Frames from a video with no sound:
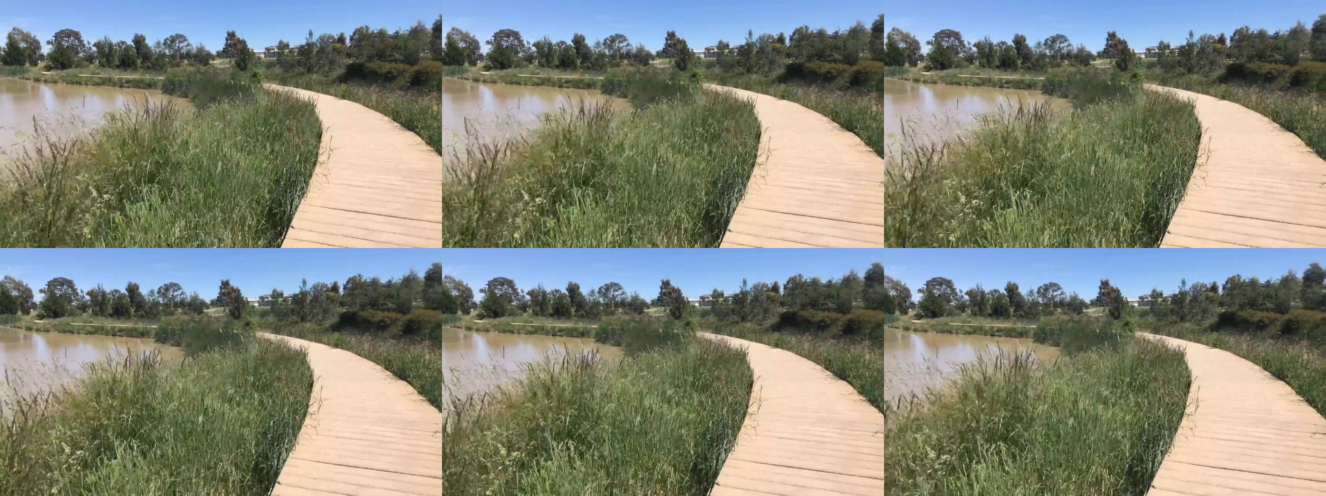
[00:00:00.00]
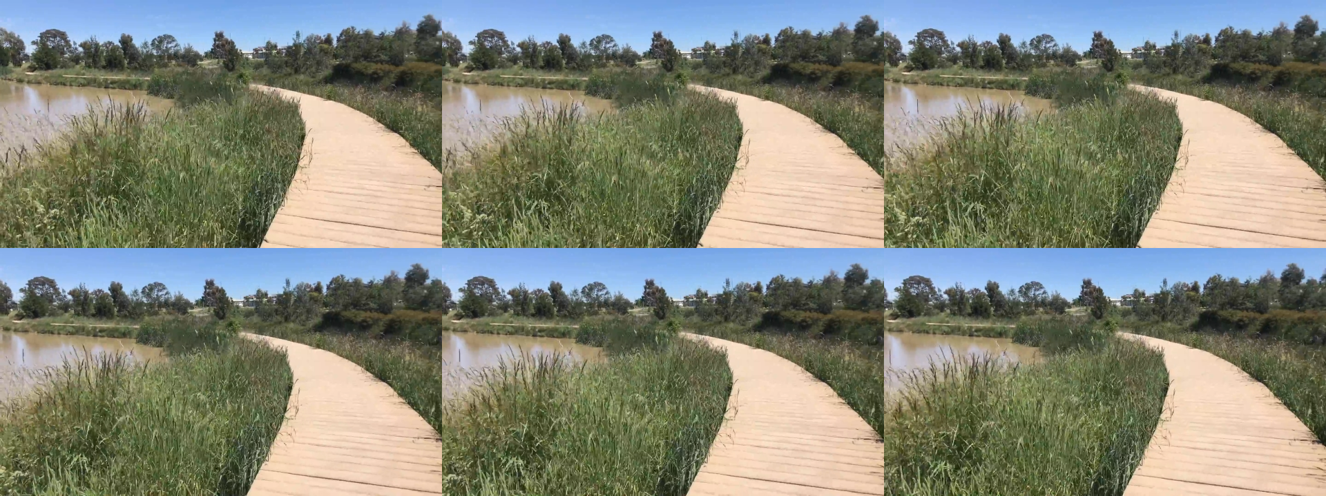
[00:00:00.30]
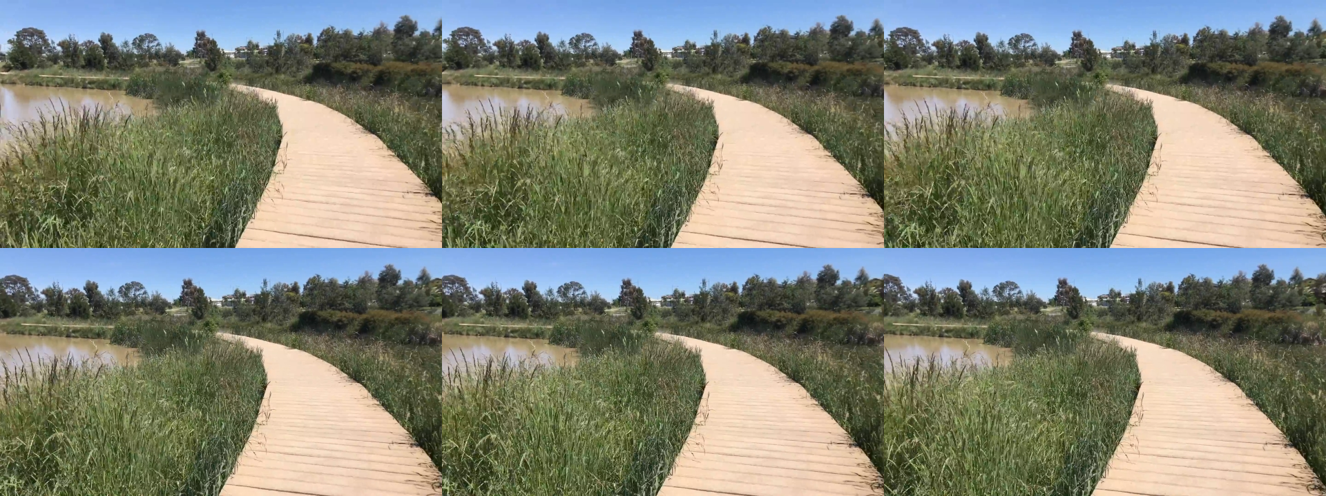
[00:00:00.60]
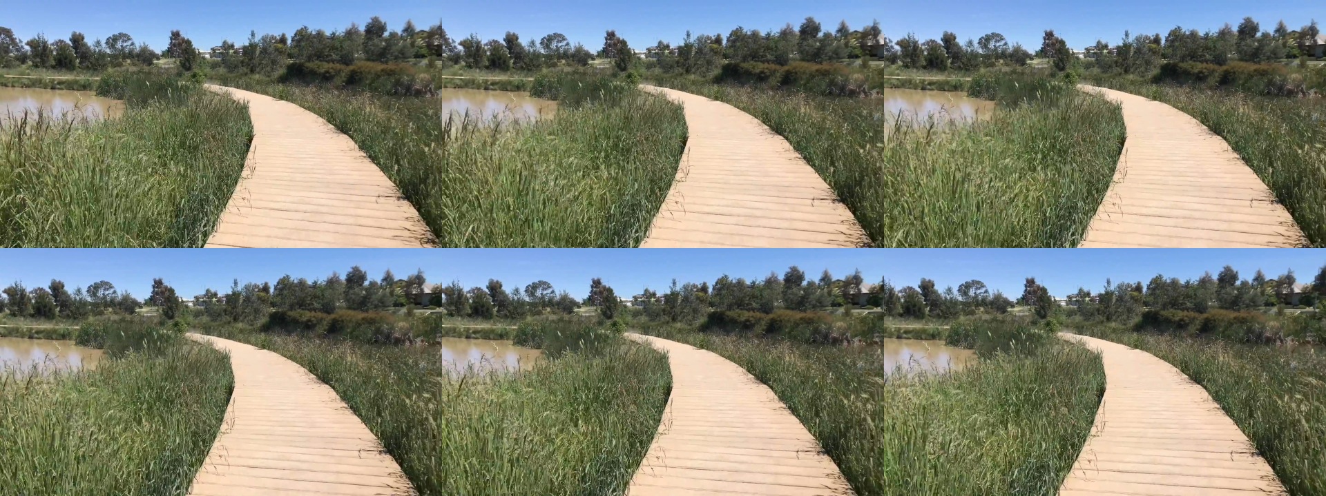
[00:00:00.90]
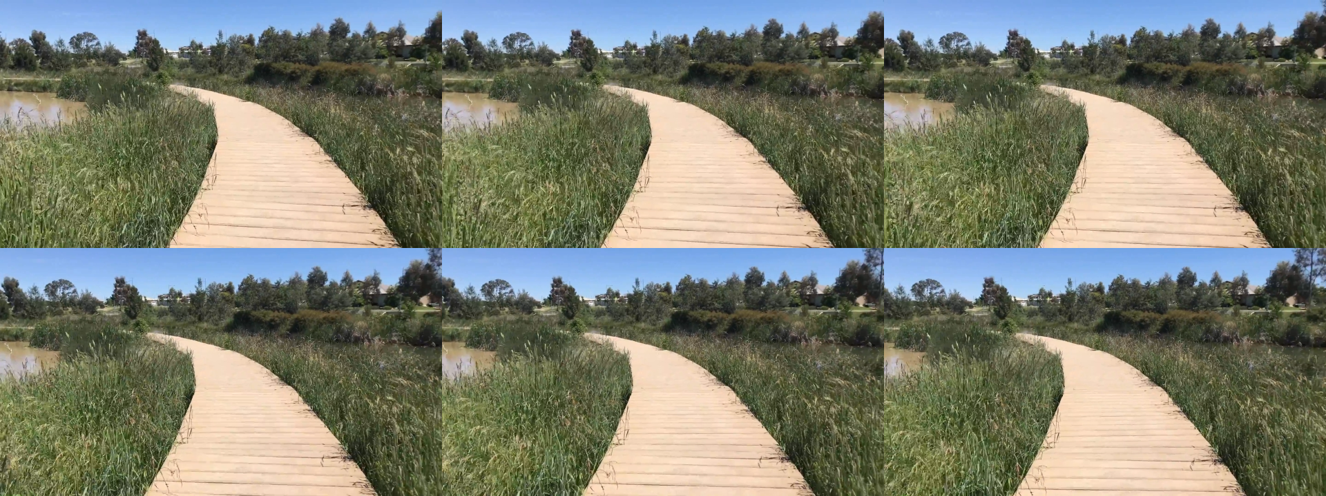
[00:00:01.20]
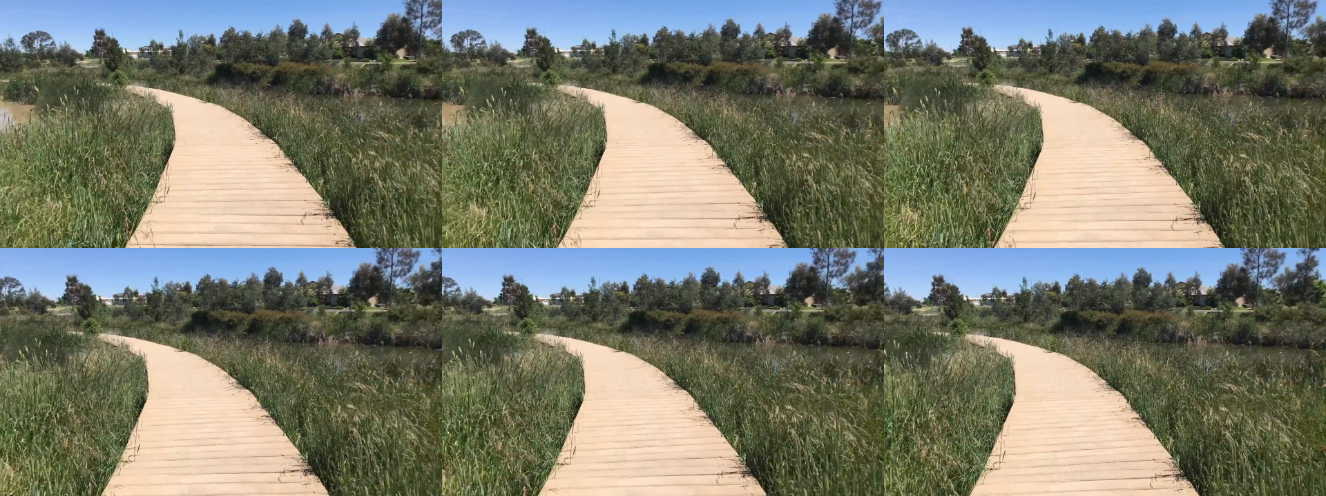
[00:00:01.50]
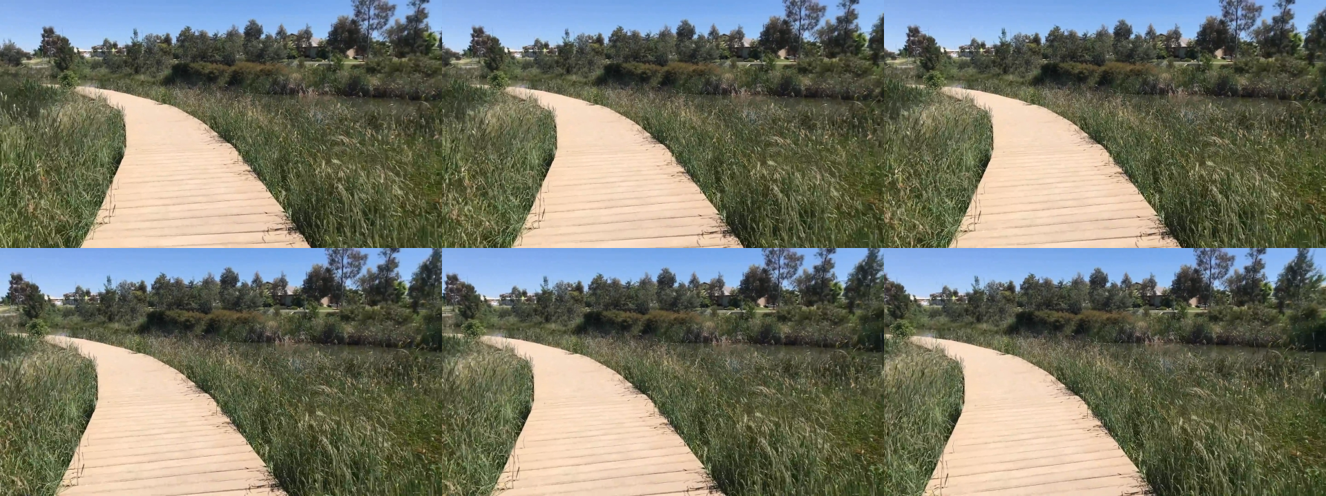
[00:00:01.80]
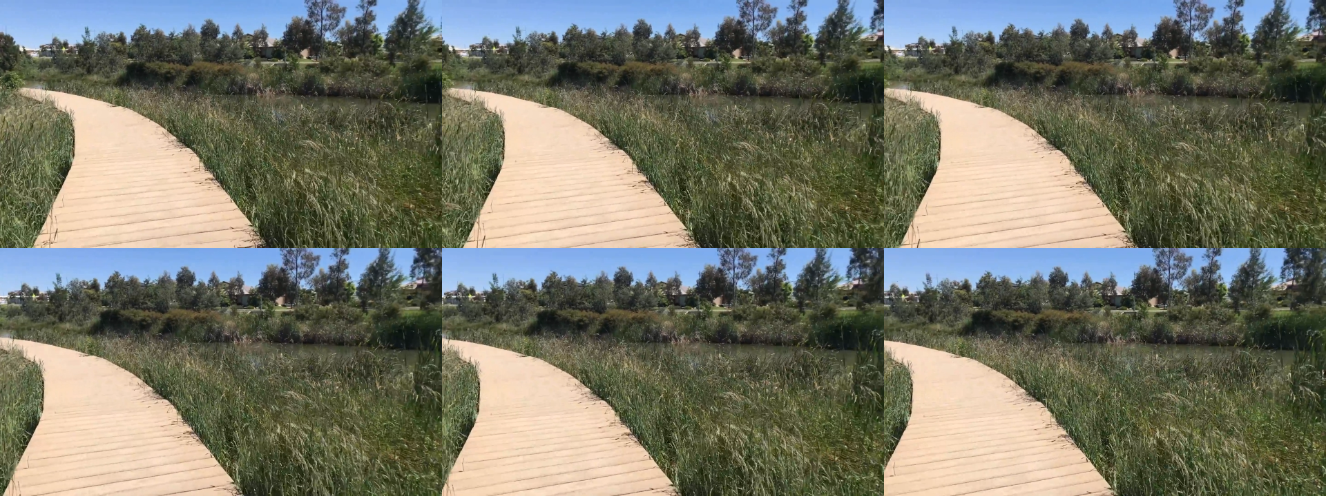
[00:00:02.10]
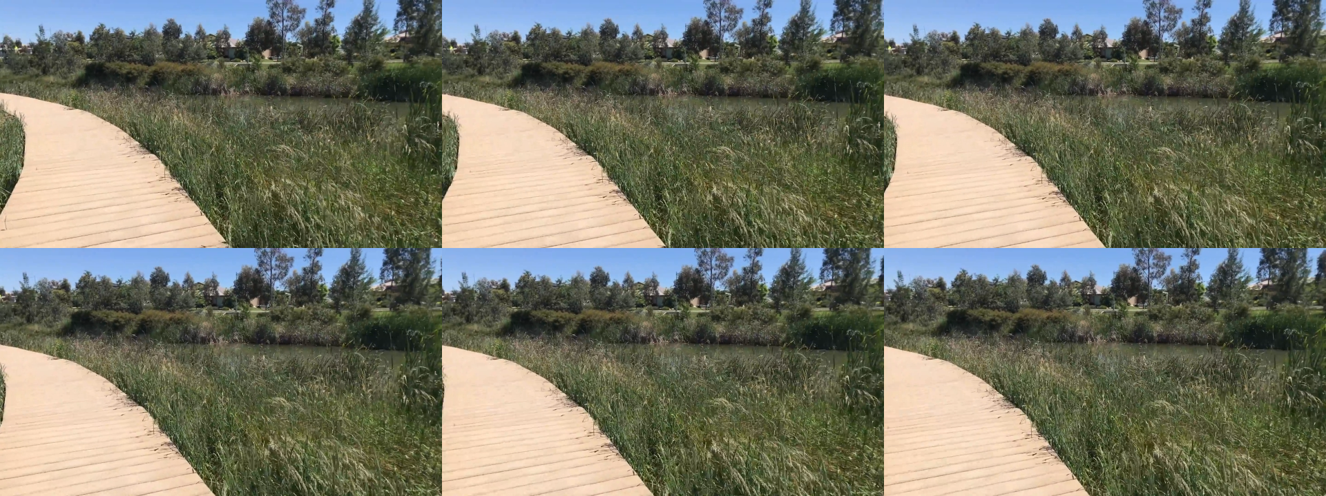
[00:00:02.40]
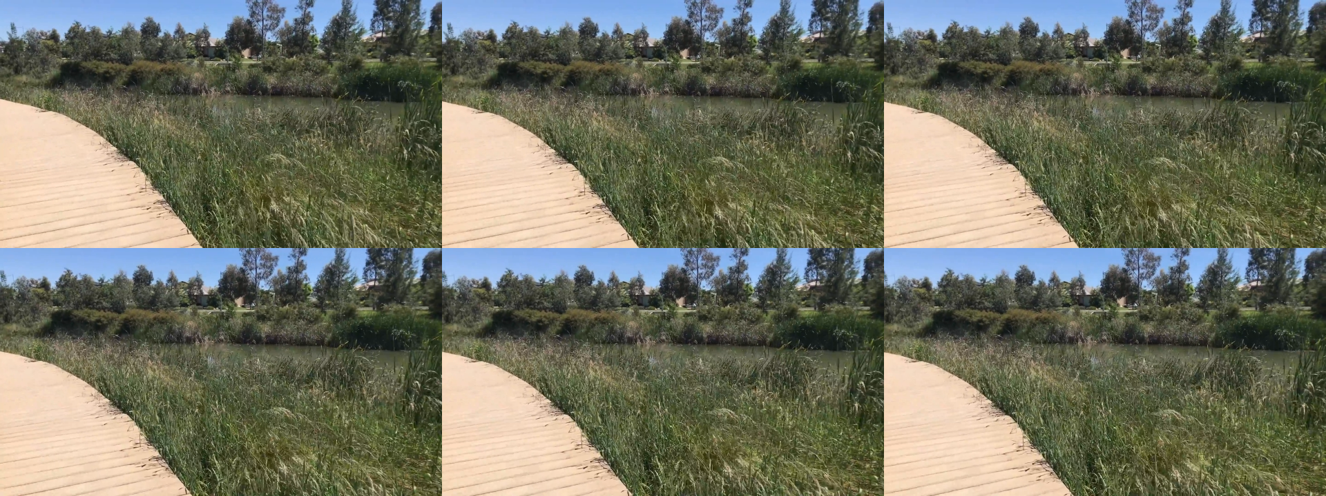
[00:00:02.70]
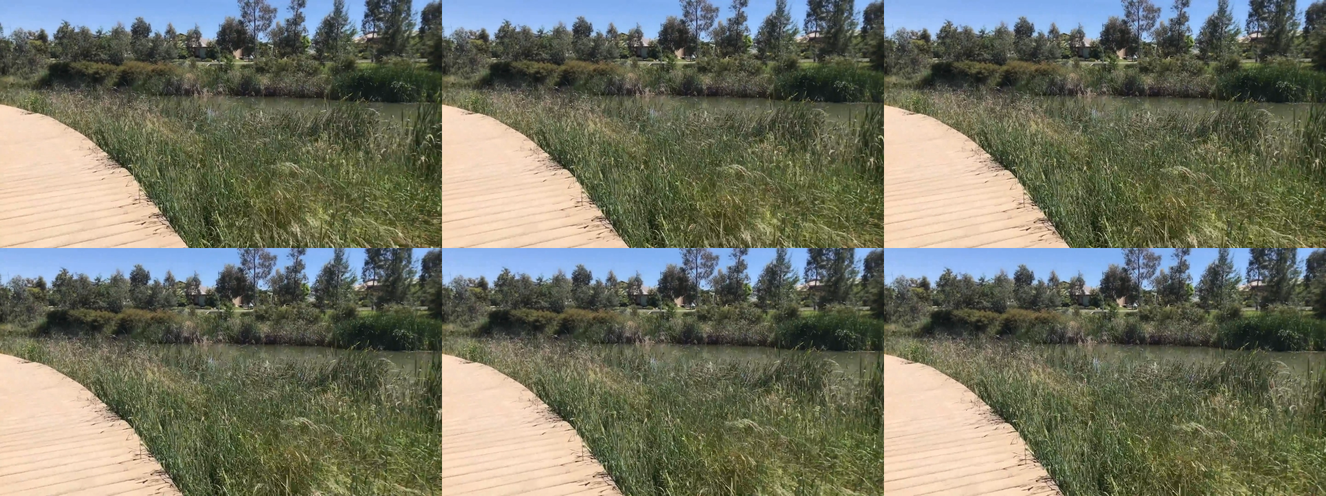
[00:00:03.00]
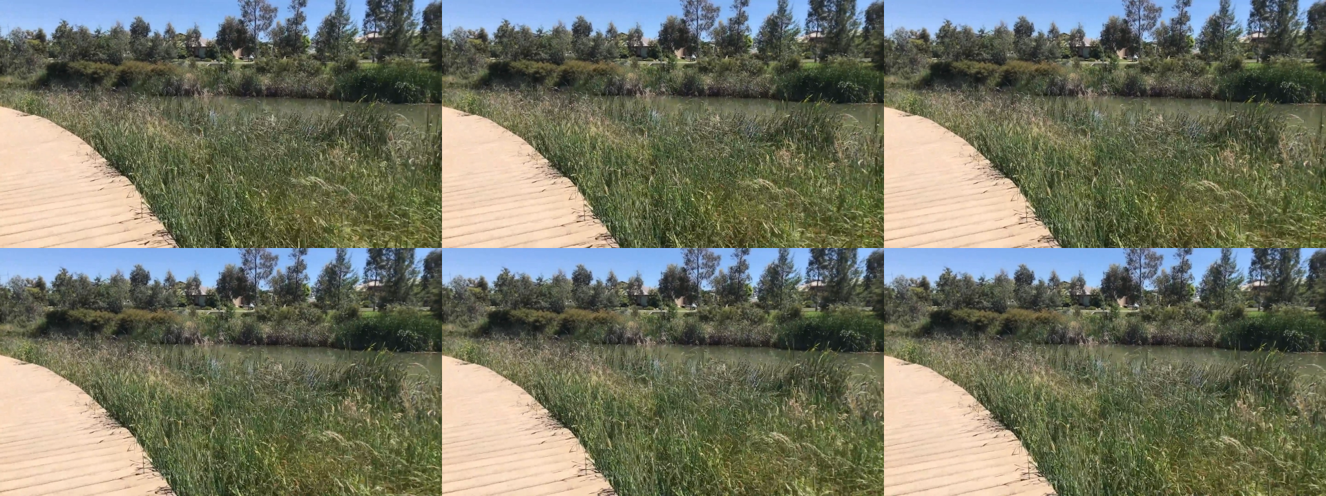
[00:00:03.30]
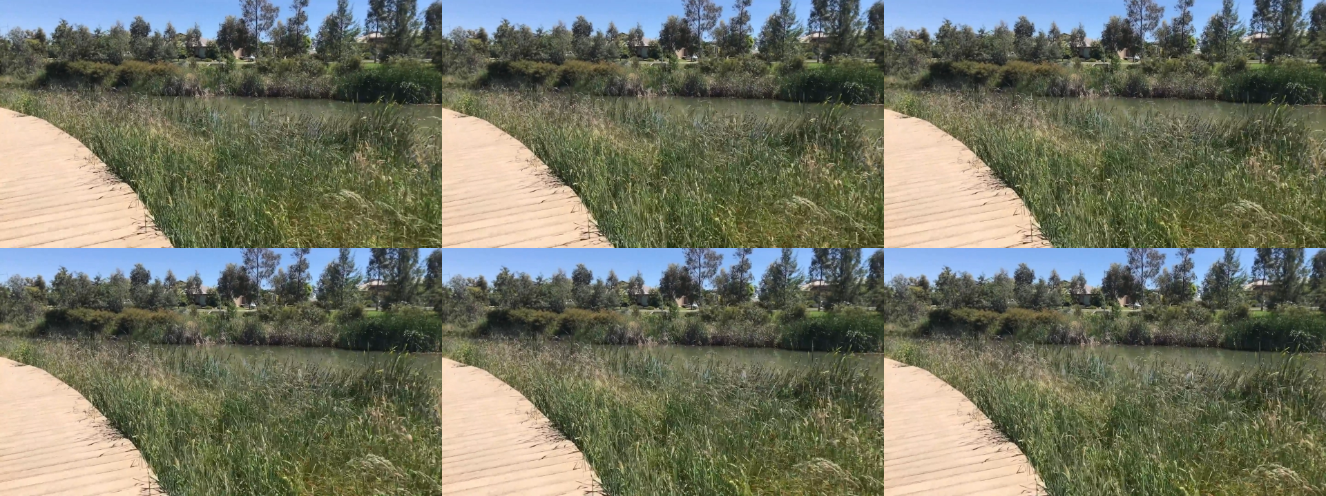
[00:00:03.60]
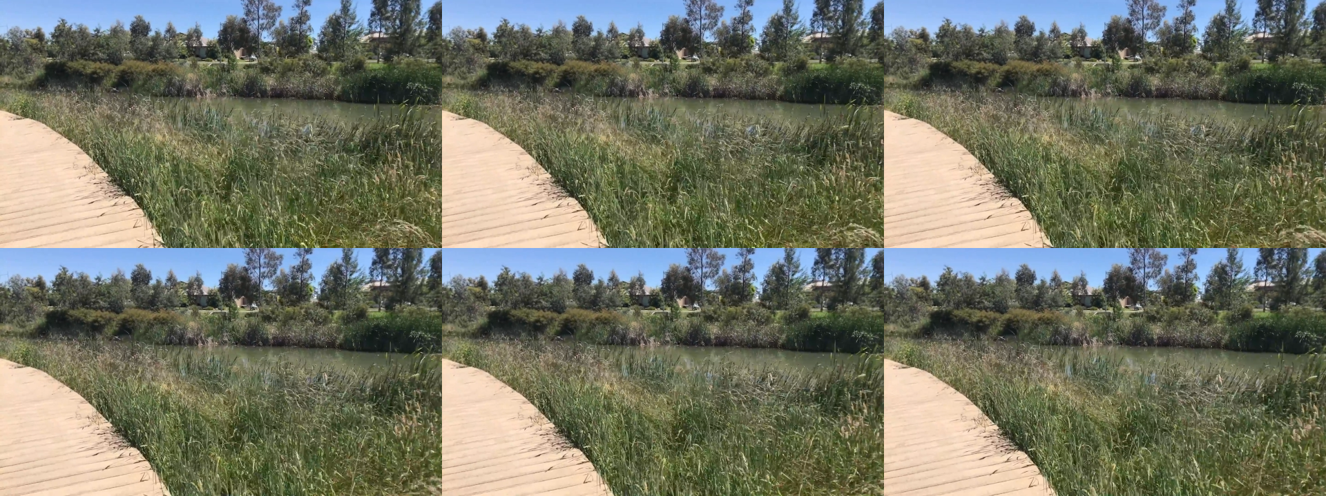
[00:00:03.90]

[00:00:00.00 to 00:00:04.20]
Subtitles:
Nobody's mouth can be seen.